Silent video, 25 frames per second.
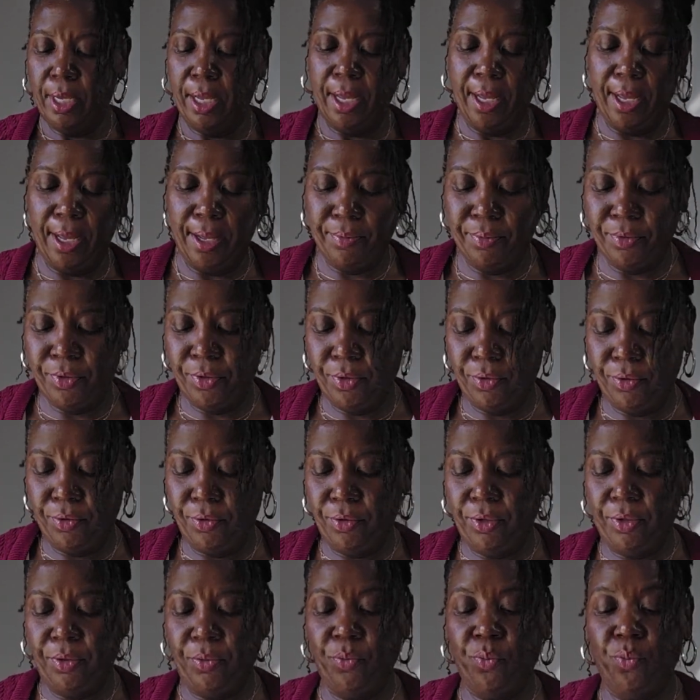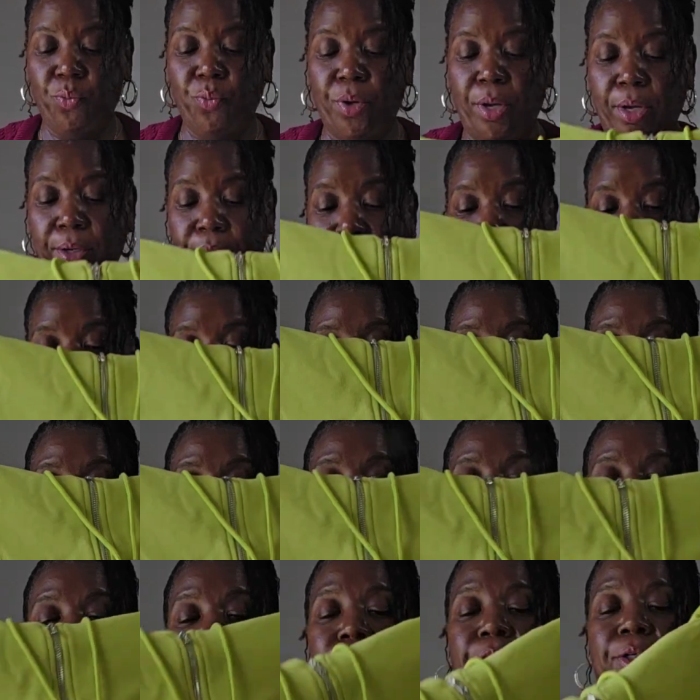Absolutely well
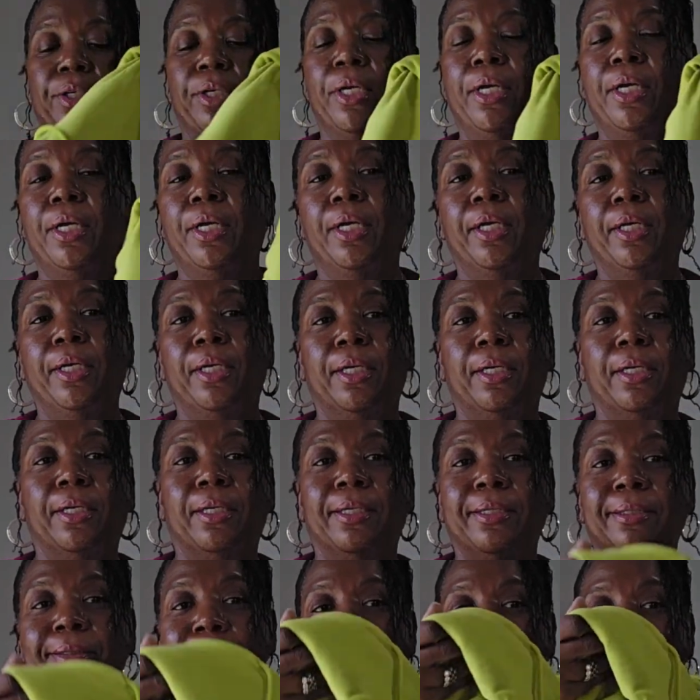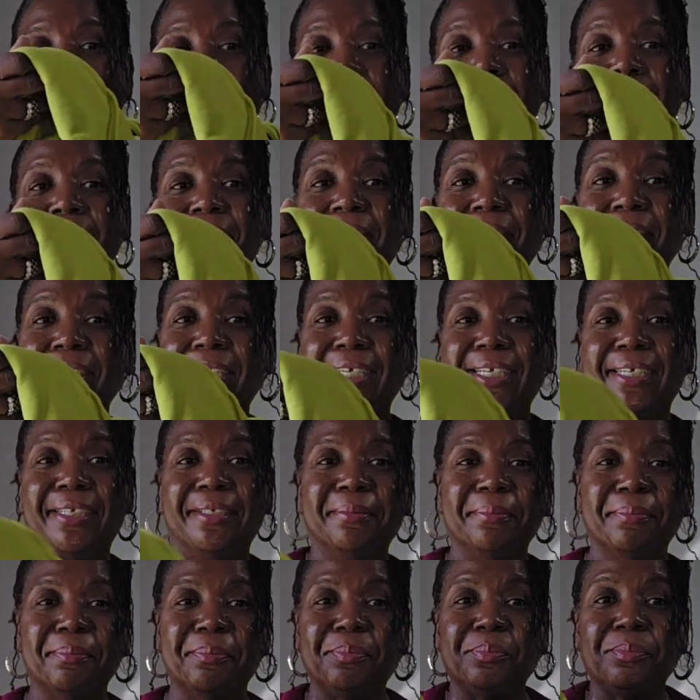structured hoodie.
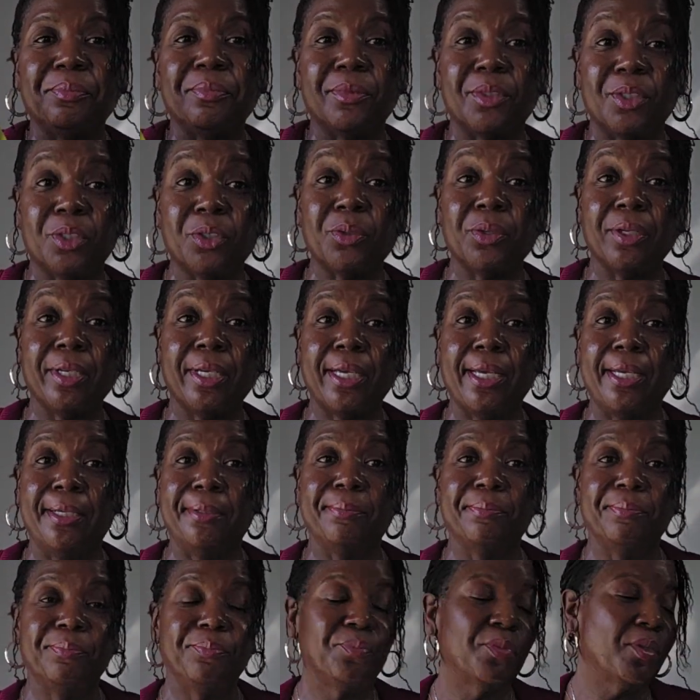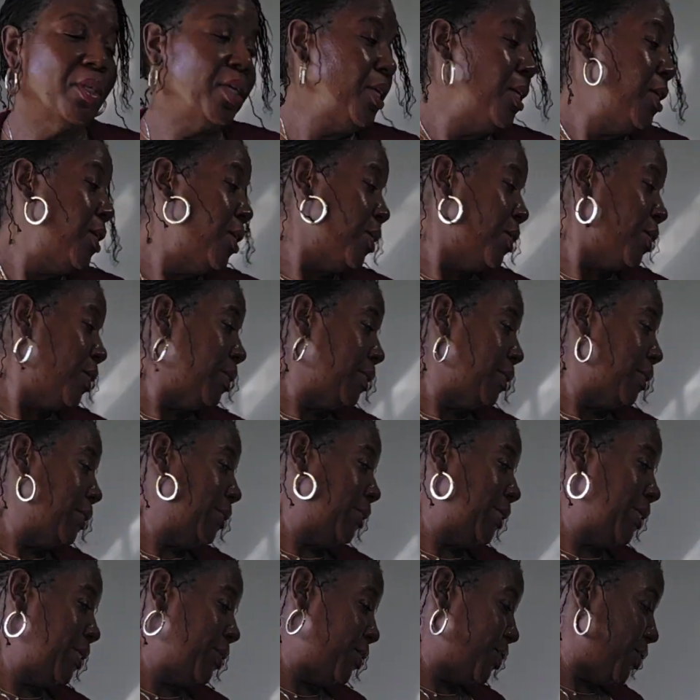So again,
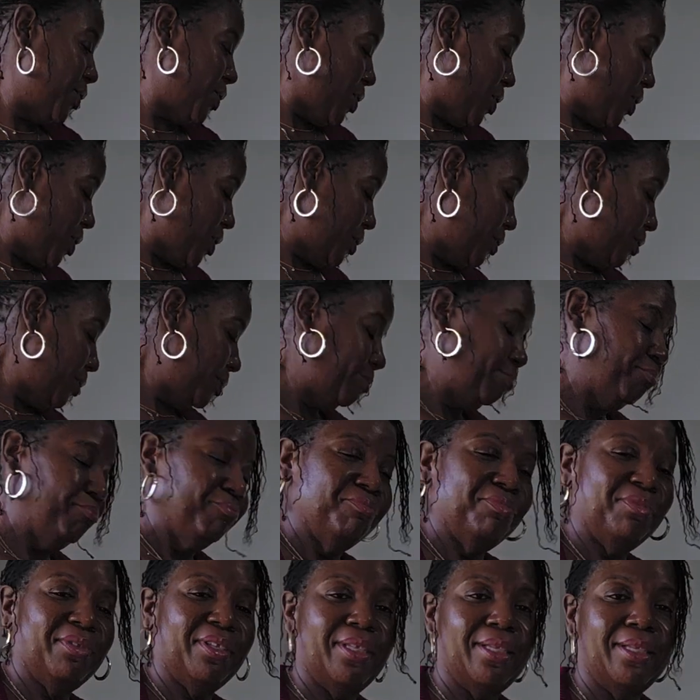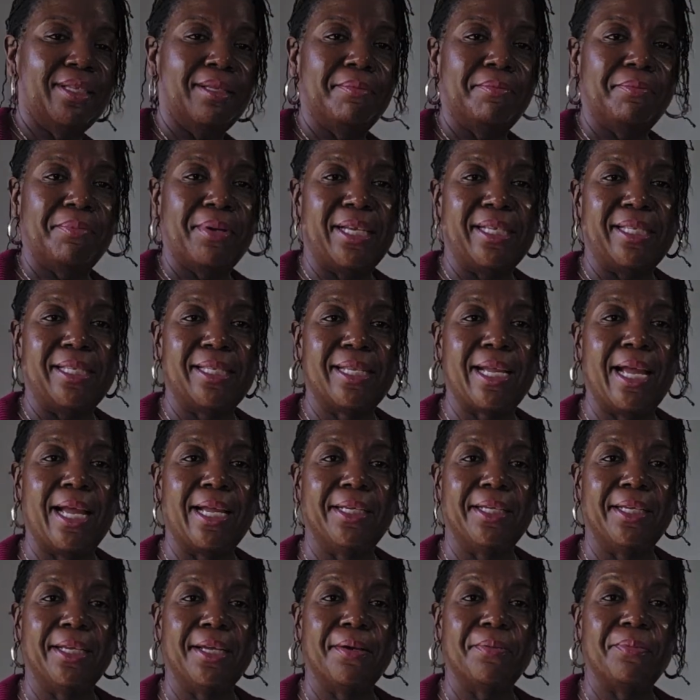let's start by
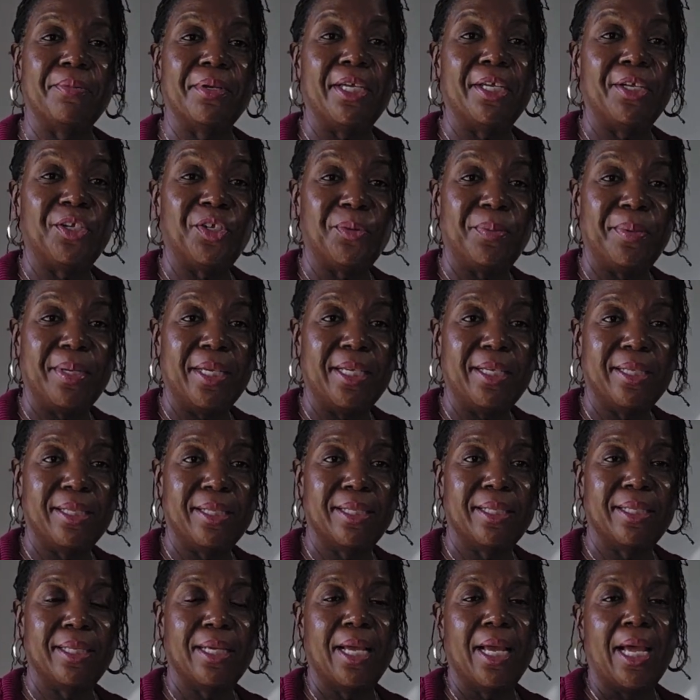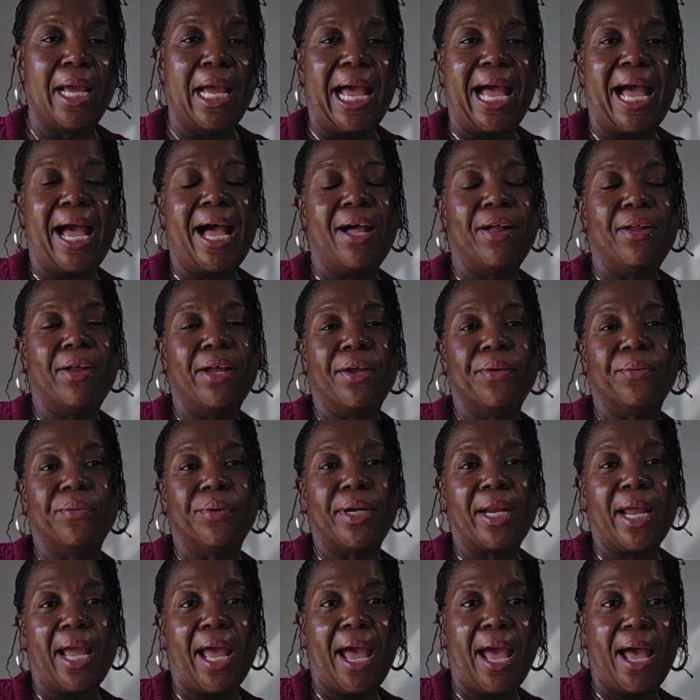styling up each piece, how I
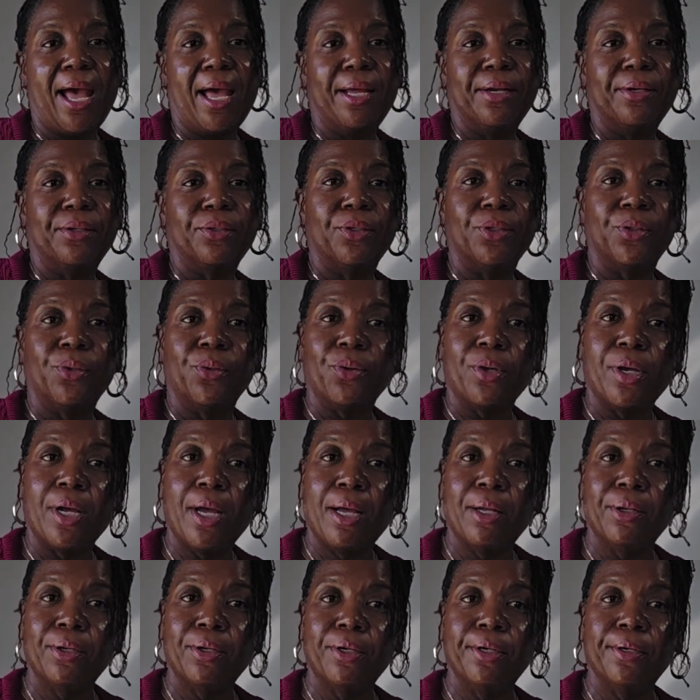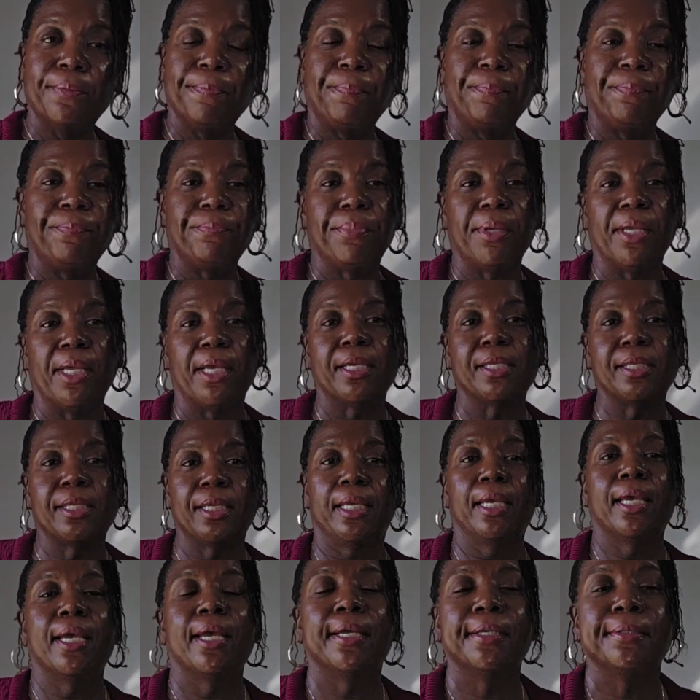would add a little color, because
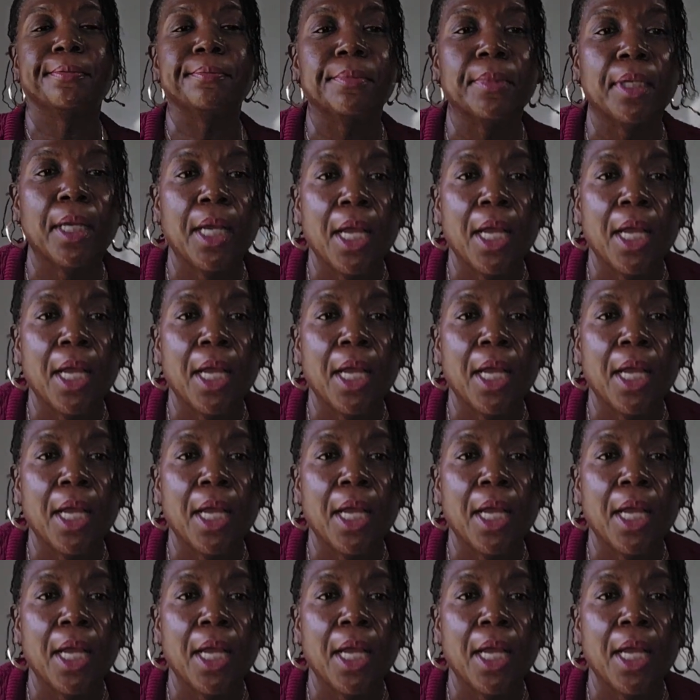again,